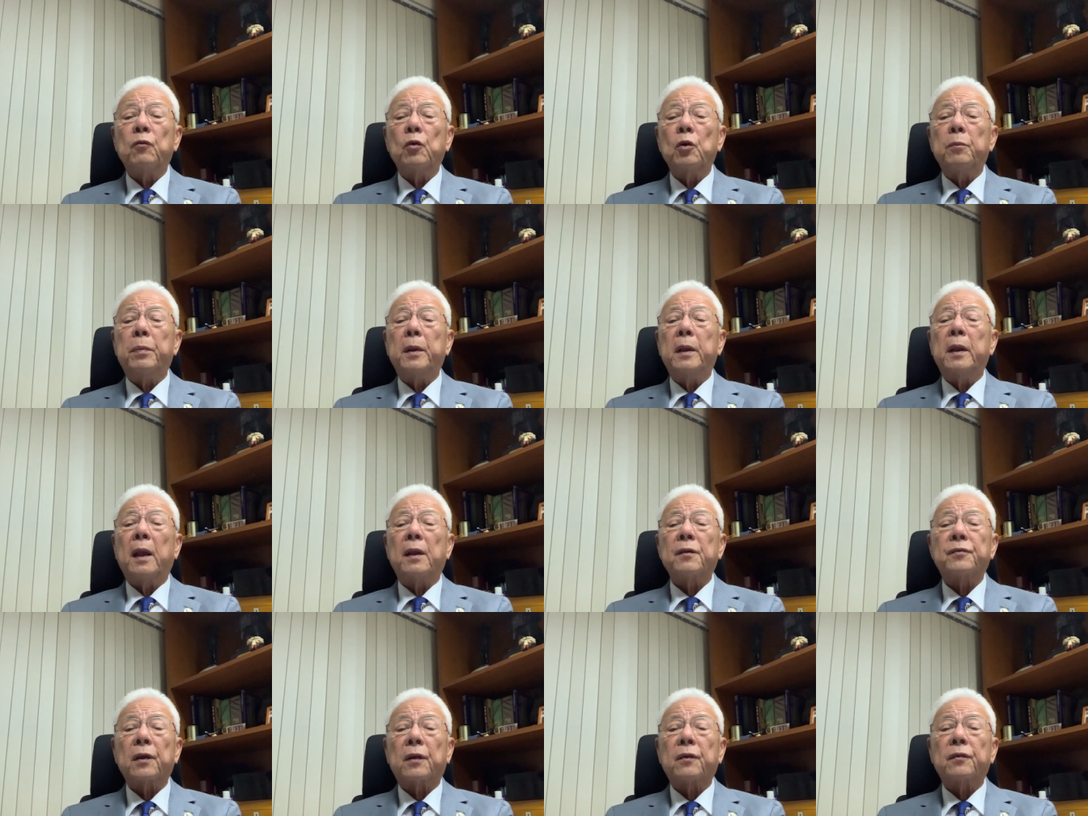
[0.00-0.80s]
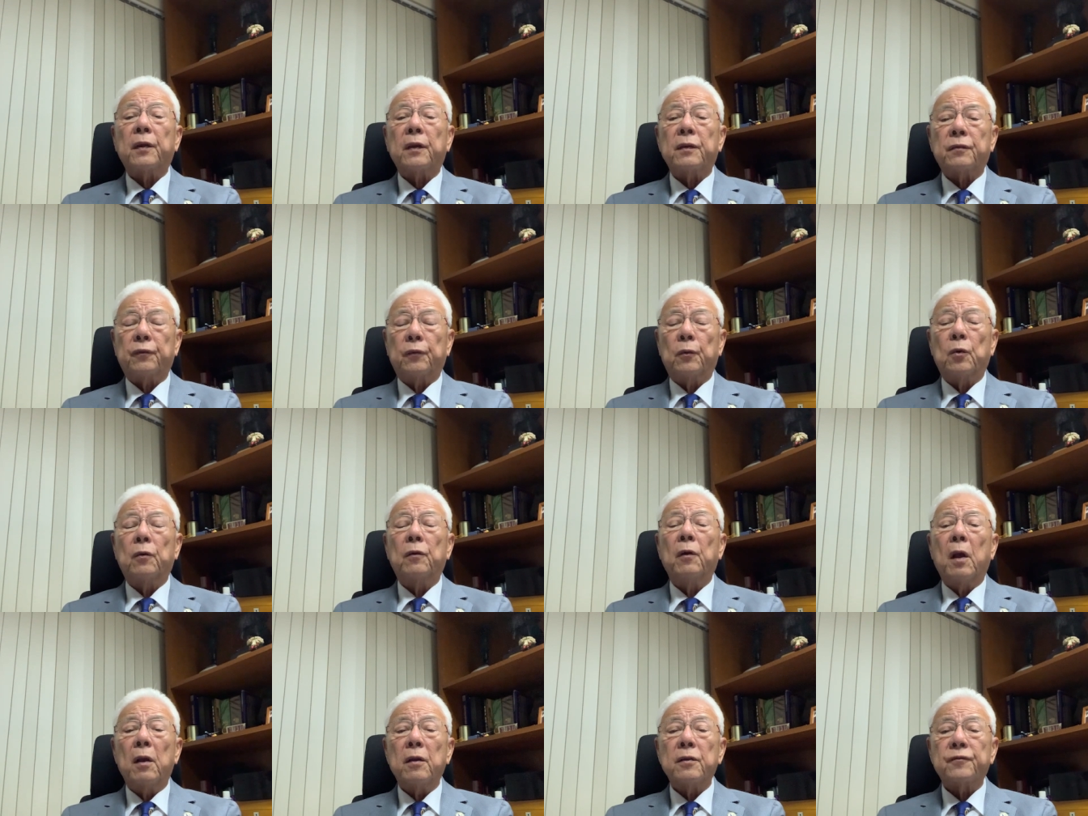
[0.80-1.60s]
would be a
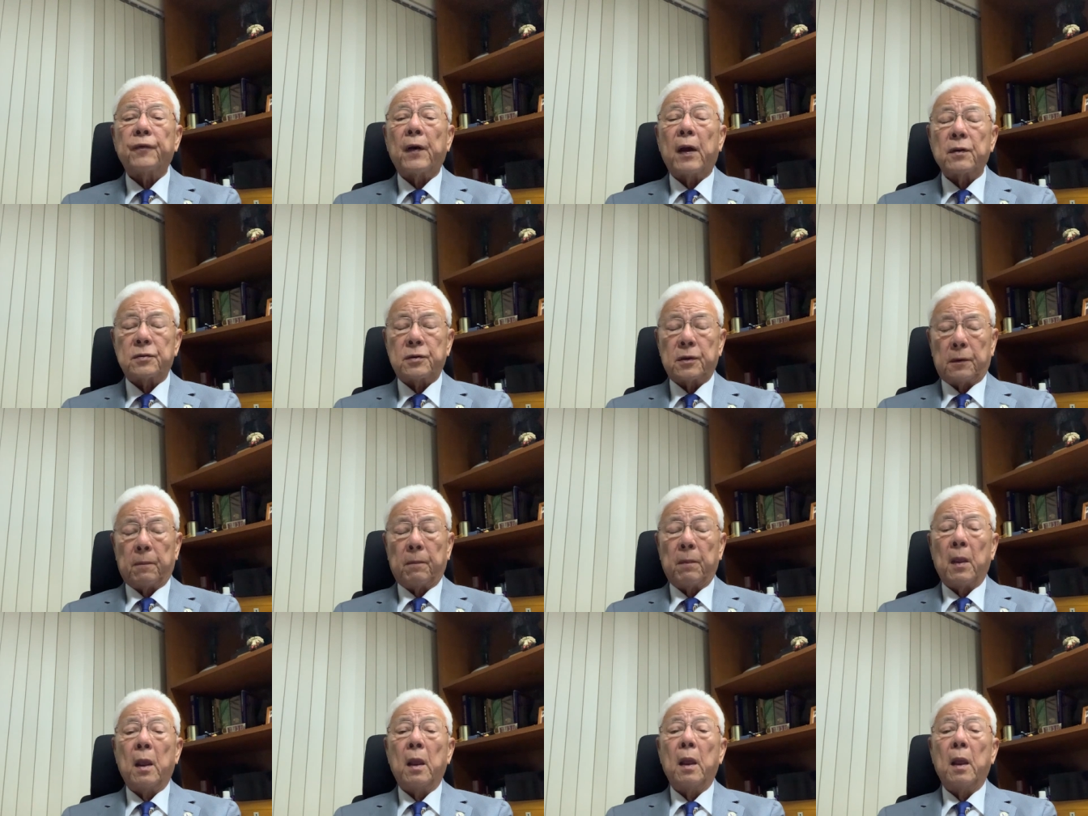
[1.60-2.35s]
successful function,